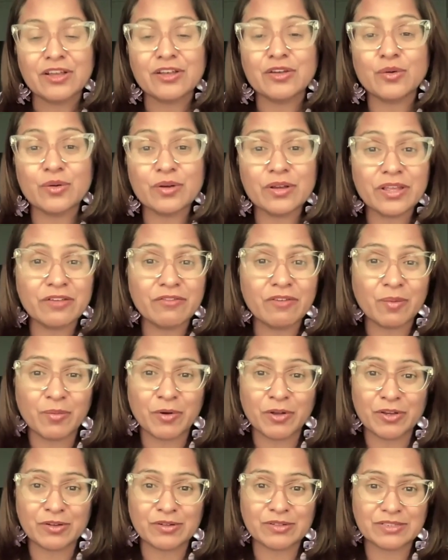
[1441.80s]
Don't give up
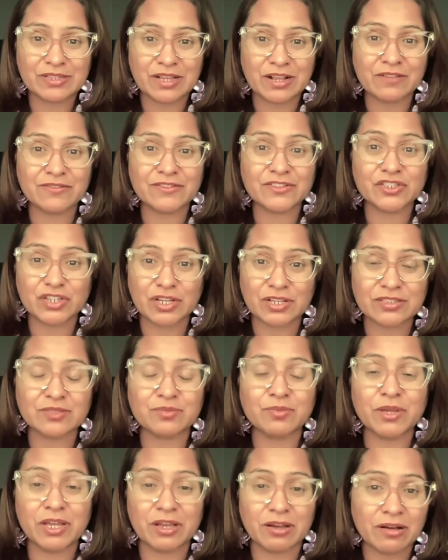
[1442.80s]
on yourself
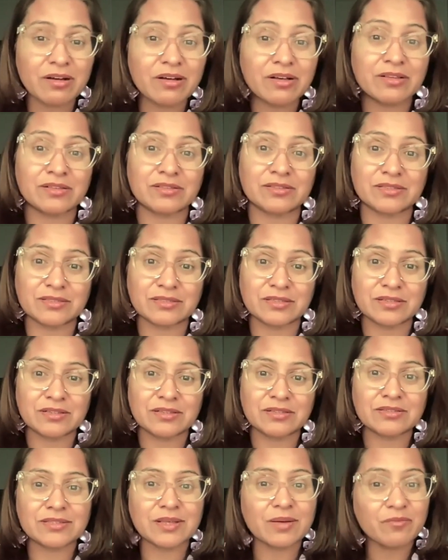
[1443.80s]
just because
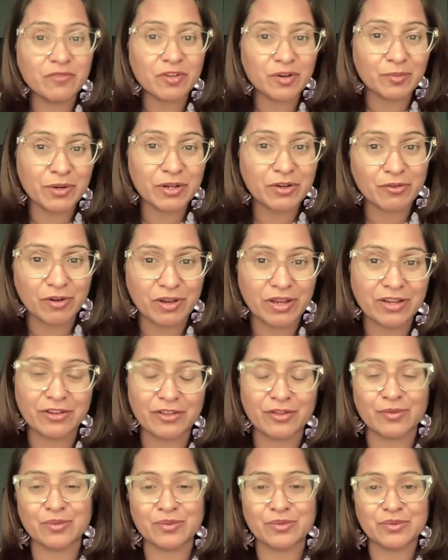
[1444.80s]
someone betrayed
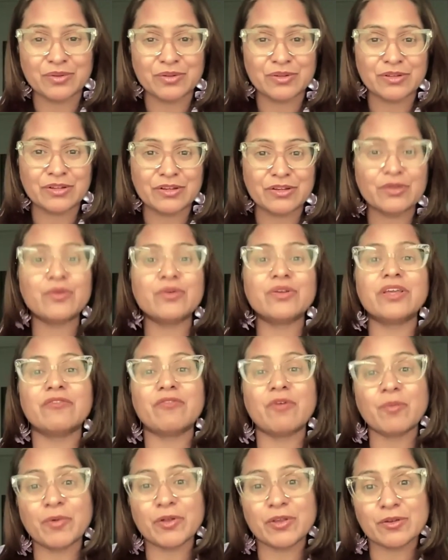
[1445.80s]
you. Don't give
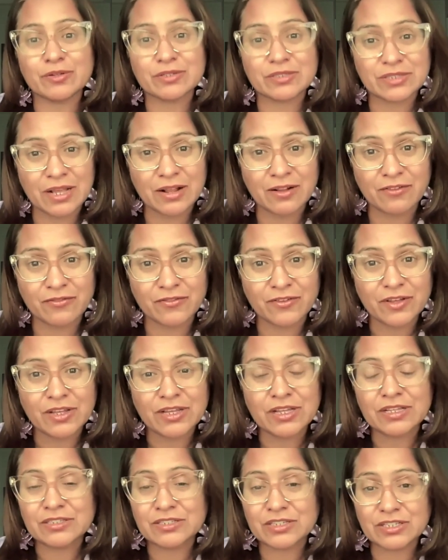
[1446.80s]
up on yourself
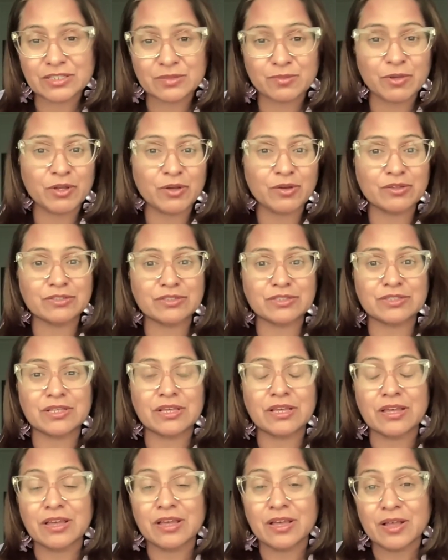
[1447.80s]
just because
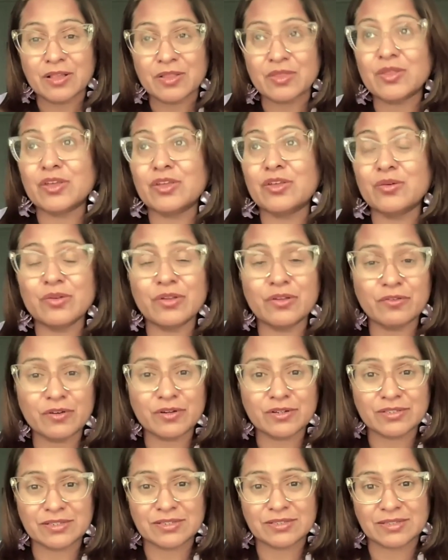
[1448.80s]
the
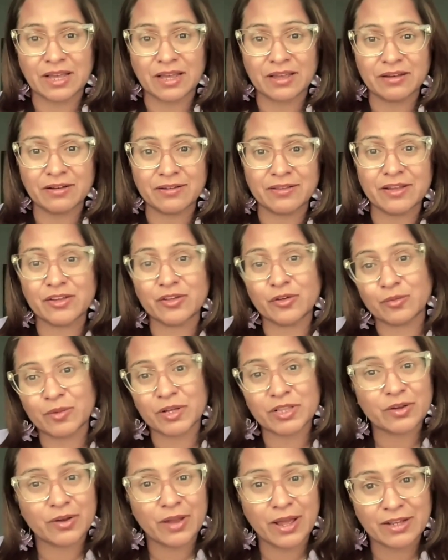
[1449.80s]
universe decided that your
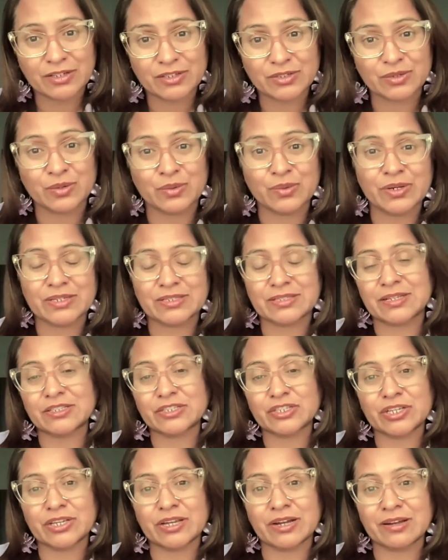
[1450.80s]
mother had to go at
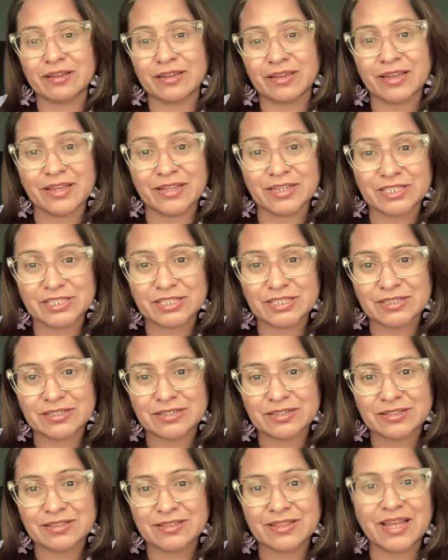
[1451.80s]
such a young age.
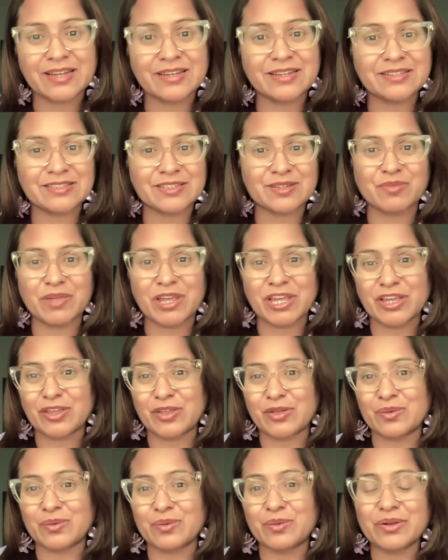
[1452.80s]
That doesn't make
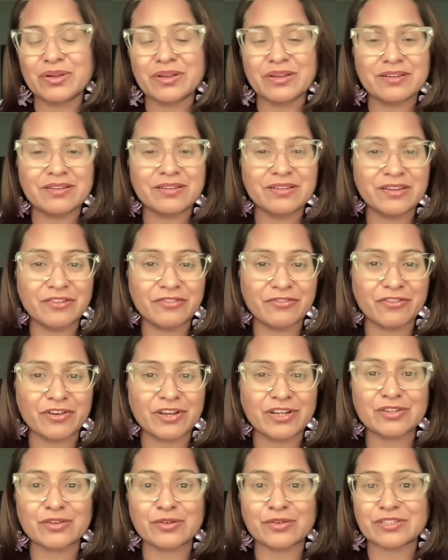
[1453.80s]
you
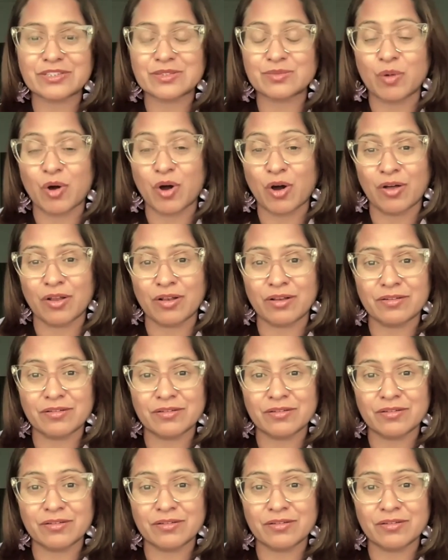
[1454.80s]
different or small.